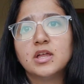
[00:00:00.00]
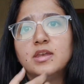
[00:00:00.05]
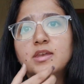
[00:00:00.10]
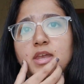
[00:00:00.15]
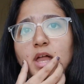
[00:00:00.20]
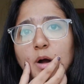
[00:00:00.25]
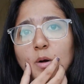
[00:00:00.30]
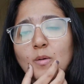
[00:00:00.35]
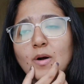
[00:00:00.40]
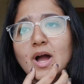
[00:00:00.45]

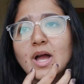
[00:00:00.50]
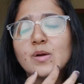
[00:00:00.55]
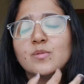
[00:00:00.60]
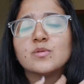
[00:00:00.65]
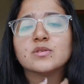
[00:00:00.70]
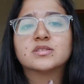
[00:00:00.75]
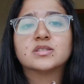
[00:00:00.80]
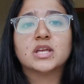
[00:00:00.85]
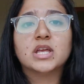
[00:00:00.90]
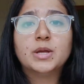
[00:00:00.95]
Now I
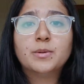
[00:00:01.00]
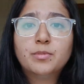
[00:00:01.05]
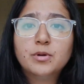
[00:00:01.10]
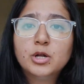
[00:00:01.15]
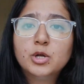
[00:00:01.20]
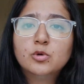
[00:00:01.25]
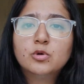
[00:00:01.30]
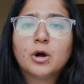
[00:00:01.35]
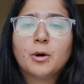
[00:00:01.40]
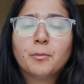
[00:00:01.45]
was
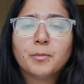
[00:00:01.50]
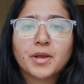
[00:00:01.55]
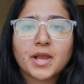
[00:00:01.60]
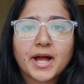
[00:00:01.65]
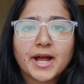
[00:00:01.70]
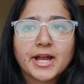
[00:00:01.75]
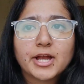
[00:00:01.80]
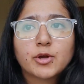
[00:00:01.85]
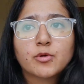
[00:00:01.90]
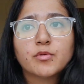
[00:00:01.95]
able to
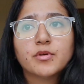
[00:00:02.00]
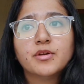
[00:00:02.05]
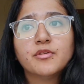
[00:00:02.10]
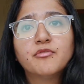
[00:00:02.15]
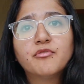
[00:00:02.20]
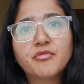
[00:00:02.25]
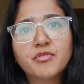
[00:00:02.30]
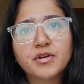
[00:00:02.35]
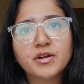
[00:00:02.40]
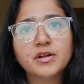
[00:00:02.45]
apply to
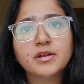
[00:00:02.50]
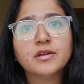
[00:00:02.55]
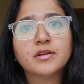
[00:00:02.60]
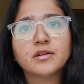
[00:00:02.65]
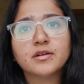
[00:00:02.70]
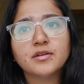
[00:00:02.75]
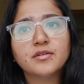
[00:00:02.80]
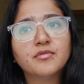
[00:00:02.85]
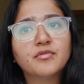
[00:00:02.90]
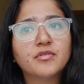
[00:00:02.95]

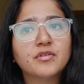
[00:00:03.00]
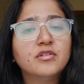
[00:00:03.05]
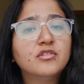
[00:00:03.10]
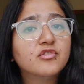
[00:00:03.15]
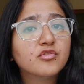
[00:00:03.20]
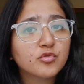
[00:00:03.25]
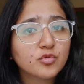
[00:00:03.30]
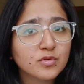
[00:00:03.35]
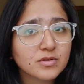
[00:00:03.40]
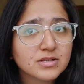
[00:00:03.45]

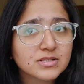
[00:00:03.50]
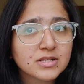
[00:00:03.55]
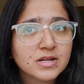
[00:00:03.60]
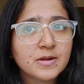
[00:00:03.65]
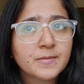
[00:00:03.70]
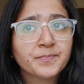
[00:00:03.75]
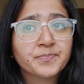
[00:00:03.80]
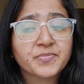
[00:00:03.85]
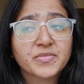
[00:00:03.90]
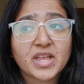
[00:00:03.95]
different roles,
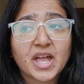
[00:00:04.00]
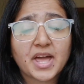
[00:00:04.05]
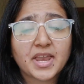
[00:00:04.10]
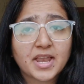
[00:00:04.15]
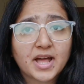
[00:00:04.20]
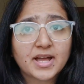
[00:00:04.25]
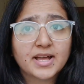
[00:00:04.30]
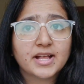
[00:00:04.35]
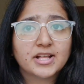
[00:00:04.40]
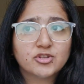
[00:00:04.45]
and
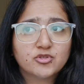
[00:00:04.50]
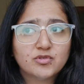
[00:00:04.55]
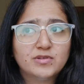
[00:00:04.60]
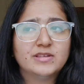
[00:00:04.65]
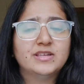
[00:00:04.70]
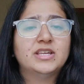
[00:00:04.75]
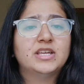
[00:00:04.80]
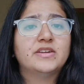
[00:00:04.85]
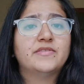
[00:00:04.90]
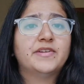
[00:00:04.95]
I
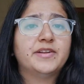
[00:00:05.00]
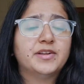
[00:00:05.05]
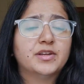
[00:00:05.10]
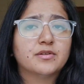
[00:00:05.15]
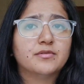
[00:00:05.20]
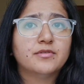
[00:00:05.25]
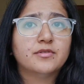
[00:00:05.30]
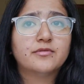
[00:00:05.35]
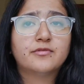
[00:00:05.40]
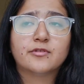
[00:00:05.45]
actually gave
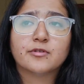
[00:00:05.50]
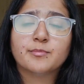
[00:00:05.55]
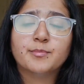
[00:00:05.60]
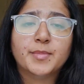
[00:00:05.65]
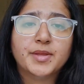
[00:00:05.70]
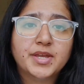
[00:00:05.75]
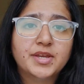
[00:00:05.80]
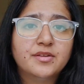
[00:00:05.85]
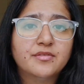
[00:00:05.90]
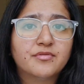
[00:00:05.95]
interview for
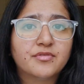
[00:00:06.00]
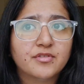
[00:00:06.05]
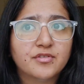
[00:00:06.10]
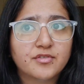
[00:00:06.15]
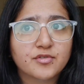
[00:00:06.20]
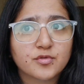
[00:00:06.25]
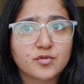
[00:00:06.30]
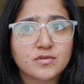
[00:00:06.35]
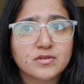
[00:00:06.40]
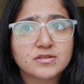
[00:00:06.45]
many
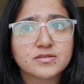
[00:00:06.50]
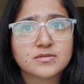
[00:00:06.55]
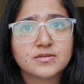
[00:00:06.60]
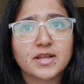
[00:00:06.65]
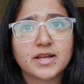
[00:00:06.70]
different roles.